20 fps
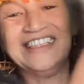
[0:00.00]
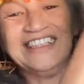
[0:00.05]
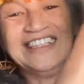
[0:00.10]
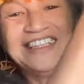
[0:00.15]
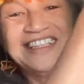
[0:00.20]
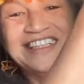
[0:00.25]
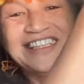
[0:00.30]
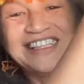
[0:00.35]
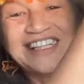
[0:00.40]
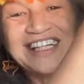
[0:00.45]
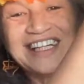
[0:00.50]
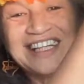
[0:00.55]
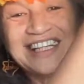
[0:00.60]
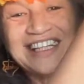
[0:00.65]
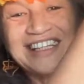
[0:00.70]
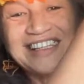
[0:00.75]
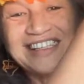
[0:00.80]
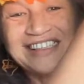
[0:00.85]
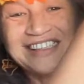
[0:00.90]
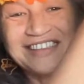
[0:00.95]
Let's take
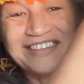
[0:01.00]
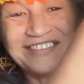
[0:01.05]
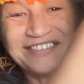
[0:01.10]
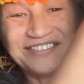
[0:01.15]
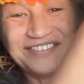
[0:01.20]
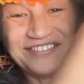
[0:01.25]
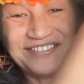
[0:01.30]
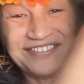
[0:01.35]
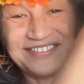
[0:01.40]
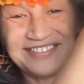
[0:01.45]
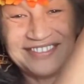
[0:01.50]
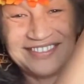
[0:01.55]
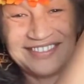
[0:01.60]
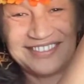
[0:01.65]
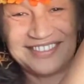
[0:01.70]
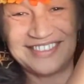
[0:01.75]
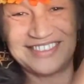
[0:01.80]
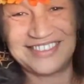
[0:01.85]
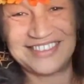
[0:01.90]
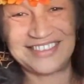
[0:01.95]
this.
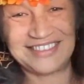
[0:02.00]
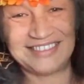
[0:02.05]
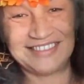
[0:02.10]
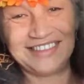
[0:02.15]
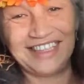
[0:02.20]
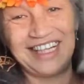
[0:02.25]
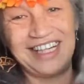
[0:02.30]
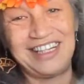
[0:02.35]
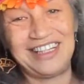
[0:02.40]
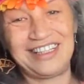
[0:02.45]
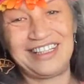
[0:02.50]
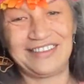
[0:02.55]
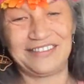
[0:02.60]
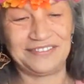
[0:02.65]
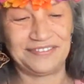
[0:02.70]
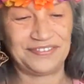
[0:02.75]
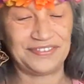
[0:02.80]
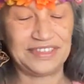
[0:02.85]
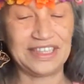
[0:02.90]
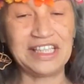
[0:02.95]
Right.
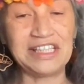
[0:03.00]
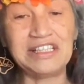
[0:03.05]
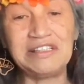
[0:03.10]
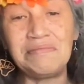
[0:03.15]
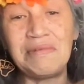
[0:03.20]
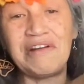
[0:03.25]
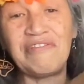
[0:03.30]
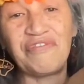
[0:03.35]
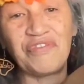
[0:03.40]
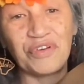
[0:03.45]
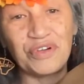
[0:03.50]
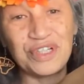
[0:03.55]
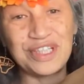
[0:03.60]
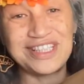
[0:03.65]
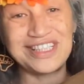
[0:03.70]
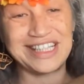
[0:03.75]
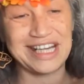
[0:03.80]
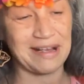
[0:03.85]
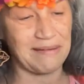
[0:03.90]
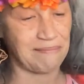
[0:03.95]
This is my first
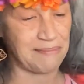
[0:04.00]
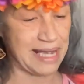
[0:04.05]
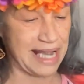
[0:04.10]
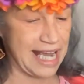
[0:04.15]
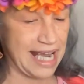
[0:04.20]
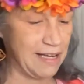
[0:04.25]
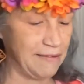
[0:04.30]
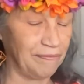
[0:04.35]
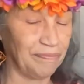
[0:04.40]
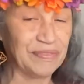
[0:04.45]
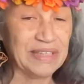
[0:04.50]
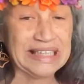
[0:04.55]
djembe.